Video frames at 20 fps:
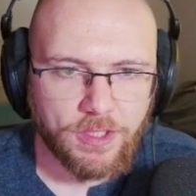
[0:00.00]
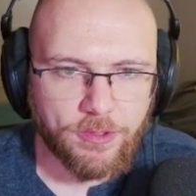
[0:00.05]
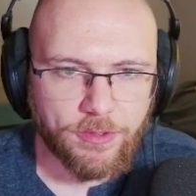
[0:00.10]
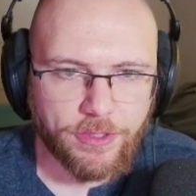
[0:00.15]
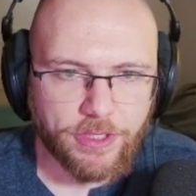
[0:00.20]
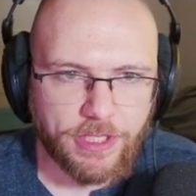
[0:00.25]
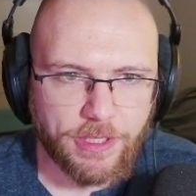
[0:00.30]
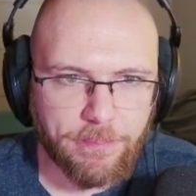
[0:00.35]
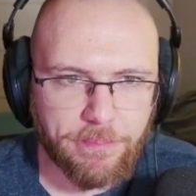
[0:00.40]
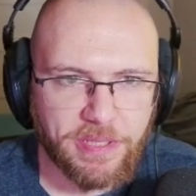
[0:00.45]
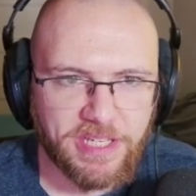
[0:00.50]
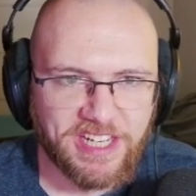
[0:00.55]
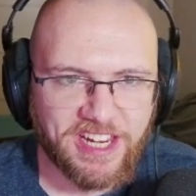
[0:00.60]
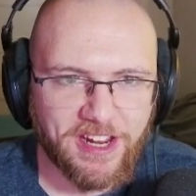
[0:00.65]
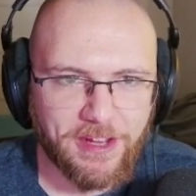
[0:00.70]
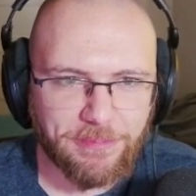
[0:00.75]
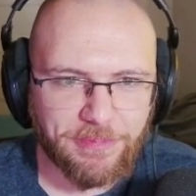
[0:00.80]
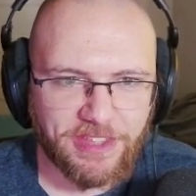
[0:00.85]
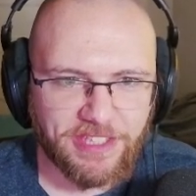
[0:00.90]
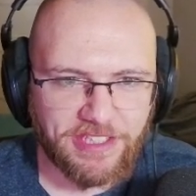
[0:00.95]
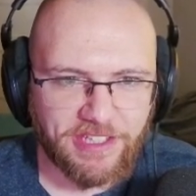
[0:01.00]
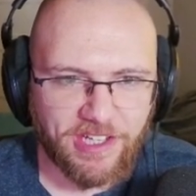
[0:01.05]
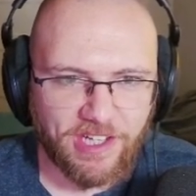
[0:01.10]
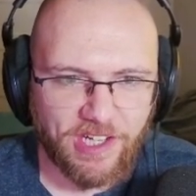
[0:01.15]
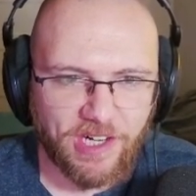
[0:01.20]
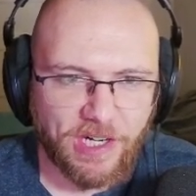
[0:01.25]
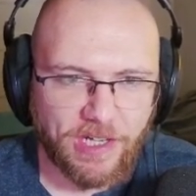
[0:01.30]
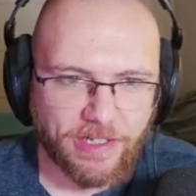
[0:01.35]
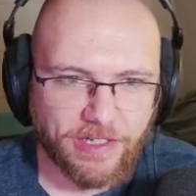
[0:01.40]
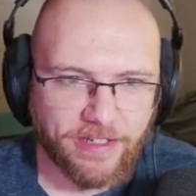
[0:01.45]
We're gonna pick up the
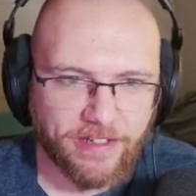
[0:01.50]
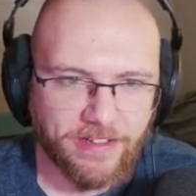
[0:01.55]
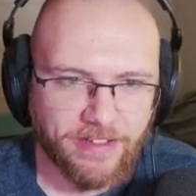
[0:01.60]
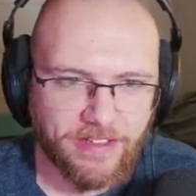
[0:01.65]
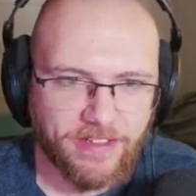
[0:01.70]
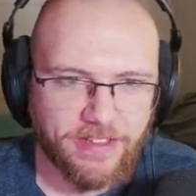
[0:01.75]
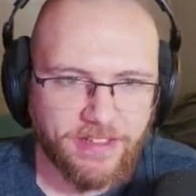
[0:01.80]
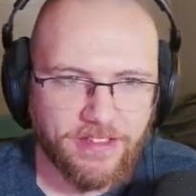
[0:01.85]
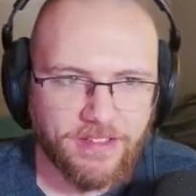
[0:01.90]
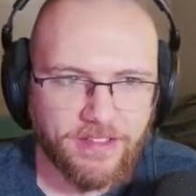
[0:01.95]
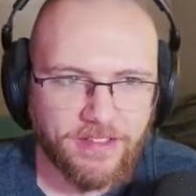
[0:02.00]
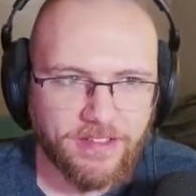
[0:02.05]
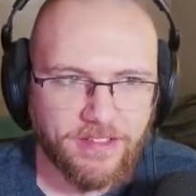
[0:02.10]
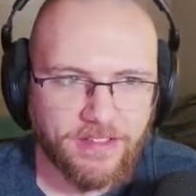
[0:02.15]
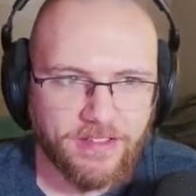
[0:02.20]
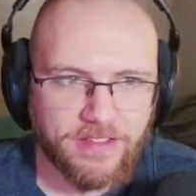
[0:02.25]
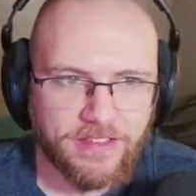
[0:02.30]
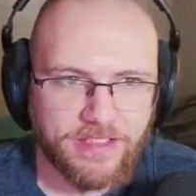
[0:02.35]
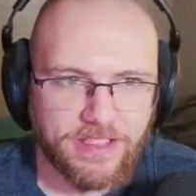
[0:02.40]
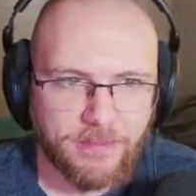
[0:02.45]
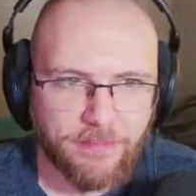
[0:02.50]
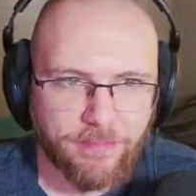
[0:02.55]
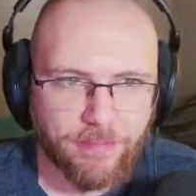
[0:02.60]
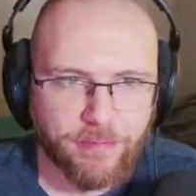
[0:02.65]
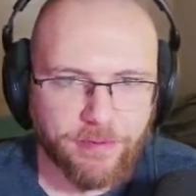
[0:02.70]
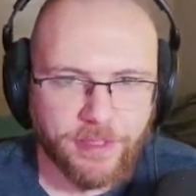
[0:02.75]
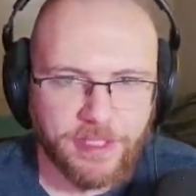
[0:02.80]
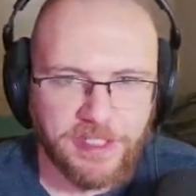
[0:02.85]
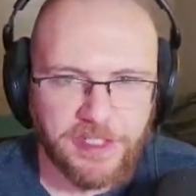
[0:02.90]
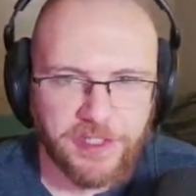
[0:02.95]
dog. I'm
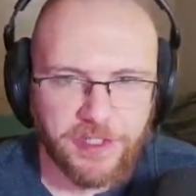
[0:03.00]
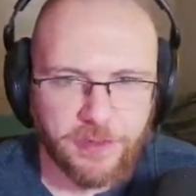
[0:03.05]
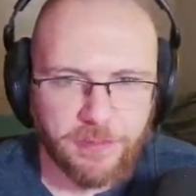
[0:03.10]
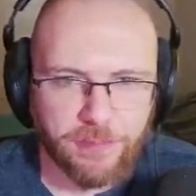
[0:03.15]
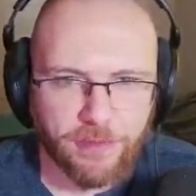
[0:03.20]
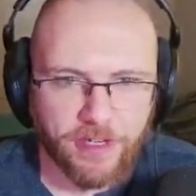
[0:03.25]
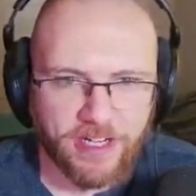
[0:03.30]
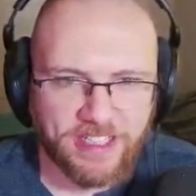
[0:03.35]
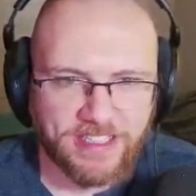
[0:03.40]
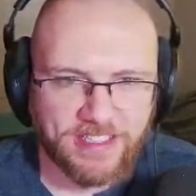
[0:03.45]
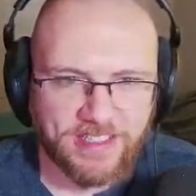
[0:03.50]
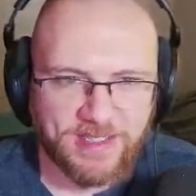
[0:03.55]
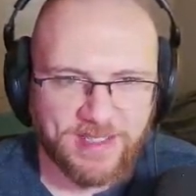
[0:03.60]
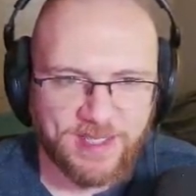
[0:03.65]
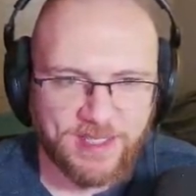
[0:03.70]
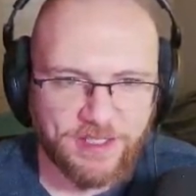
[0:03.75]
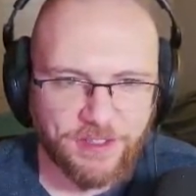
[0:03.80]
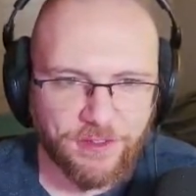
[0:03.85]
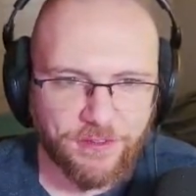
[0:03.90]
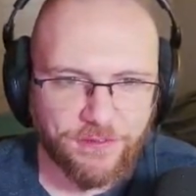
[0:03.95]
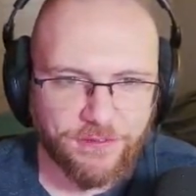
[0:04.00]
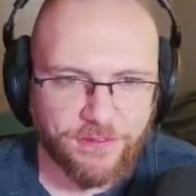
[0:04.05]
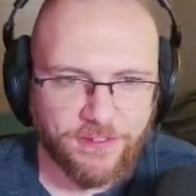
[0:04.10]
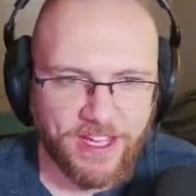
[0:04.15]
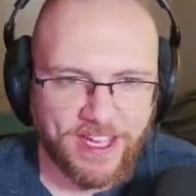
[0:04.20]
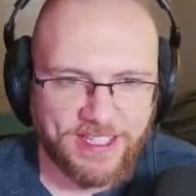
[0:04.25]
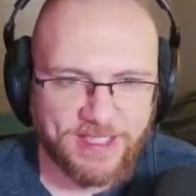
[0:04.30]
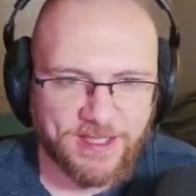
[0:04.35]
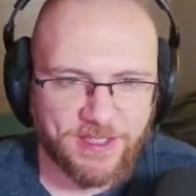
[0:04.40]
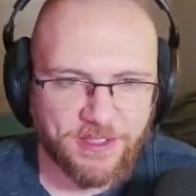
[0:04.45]
pretty sure Brecht is still
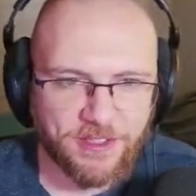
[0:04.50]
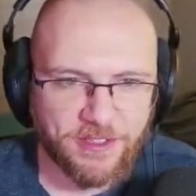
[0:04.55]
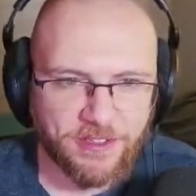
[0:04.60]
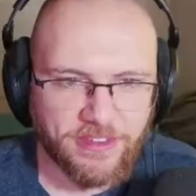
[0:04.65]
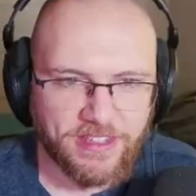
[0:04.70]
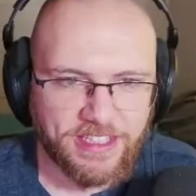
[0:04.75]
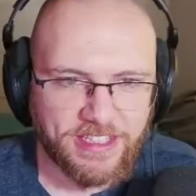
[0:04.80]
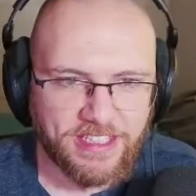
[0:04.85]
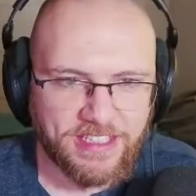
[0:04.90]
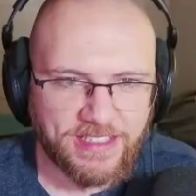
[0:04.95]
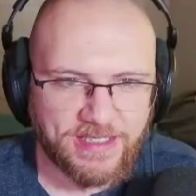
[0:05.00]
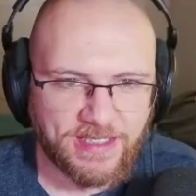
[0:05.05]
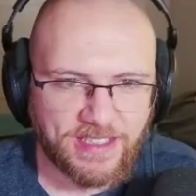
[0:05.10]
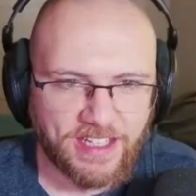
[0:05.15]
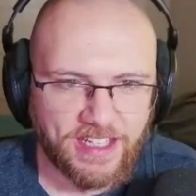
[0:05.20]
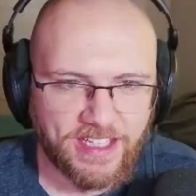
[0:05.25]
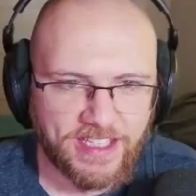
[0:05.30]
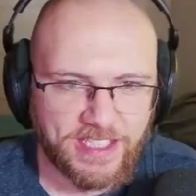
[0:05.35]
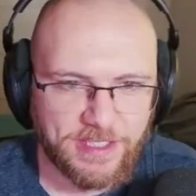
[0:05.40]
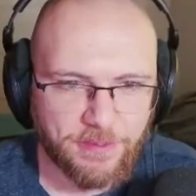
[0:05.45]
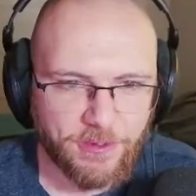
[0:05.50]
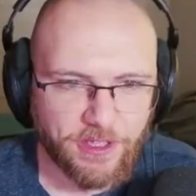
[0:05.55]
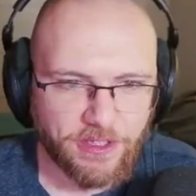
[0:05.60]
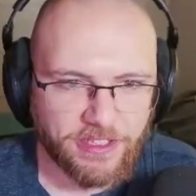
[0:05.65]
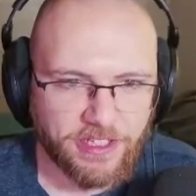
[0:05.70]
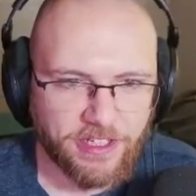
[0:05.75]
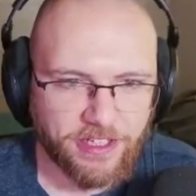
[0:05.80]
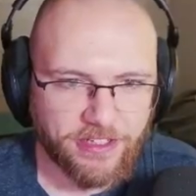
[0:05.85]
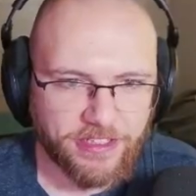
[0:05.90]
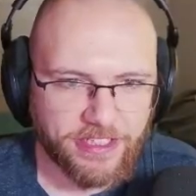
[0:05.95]
faster than these guys while
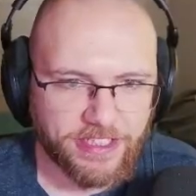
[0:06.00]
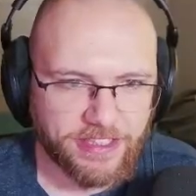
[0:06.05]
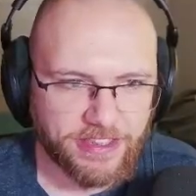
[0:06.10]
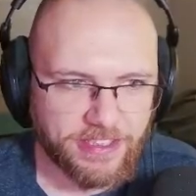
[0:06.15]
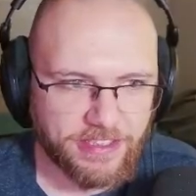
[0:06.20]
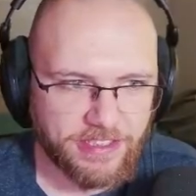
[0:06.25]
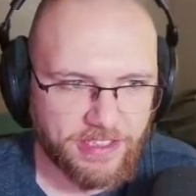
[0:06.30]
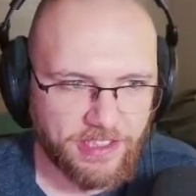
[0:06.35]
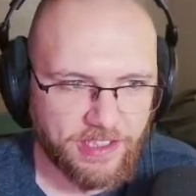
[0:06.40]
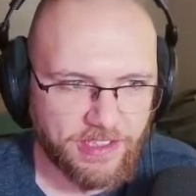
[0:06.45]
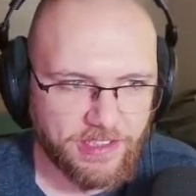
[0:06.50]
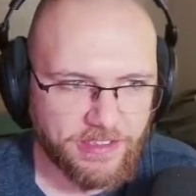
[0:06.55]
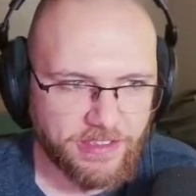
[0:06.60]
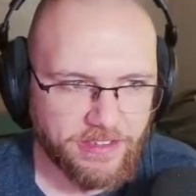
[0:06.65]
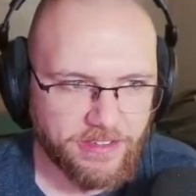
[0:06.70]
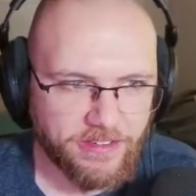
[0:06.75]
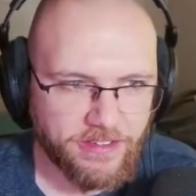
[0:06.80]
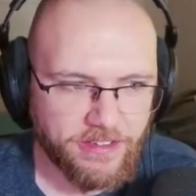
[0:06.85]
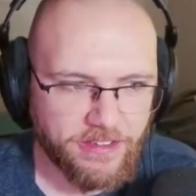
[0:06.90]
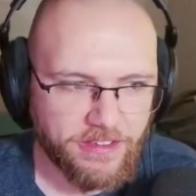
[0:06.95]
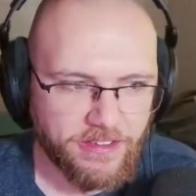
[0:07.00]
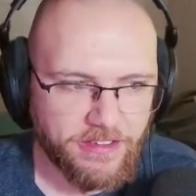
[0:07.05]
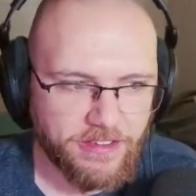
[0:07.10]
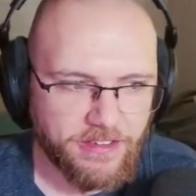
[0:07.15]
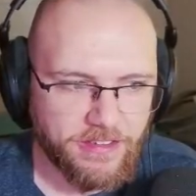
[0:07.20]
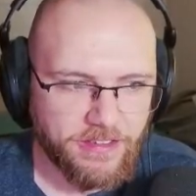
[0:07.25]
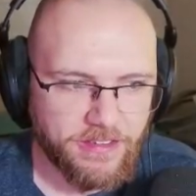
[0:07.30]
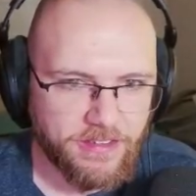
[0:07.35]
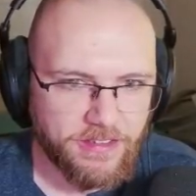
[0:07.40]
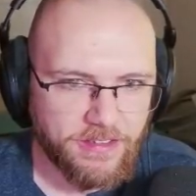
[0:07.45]
carrying the dog.
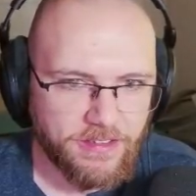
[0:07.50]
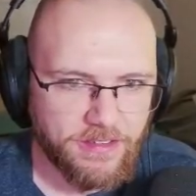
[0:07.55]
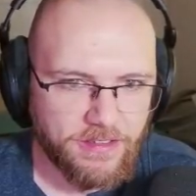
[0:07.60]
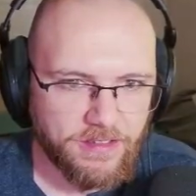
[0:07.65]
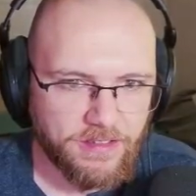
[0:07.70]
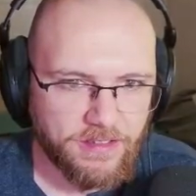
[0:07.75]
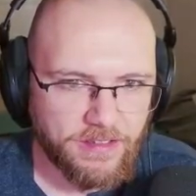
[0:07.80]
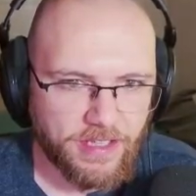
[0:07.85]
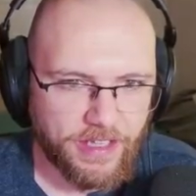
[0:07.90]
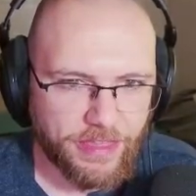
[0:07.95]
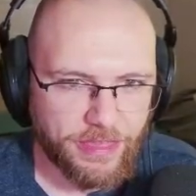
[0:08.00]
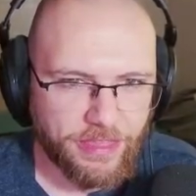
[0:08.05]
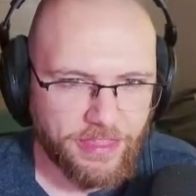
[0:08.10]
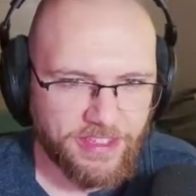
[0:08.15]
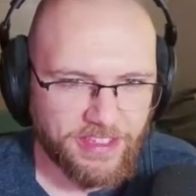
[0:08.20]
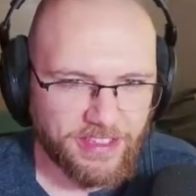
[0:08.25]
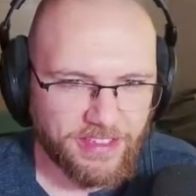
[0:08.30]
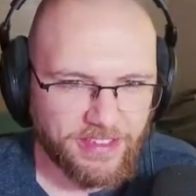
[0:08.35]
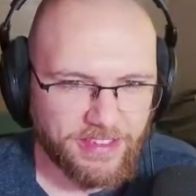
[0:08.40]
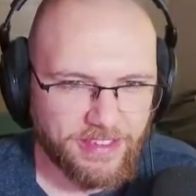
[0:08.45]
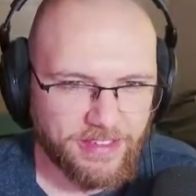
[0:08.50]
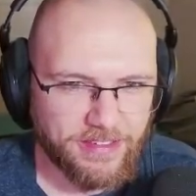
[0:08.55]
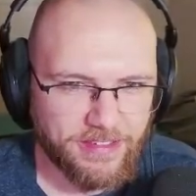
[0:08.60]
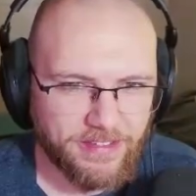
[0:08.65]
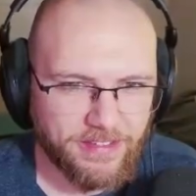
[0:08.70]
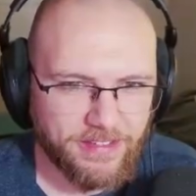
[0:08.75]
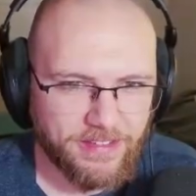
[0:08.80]
I think.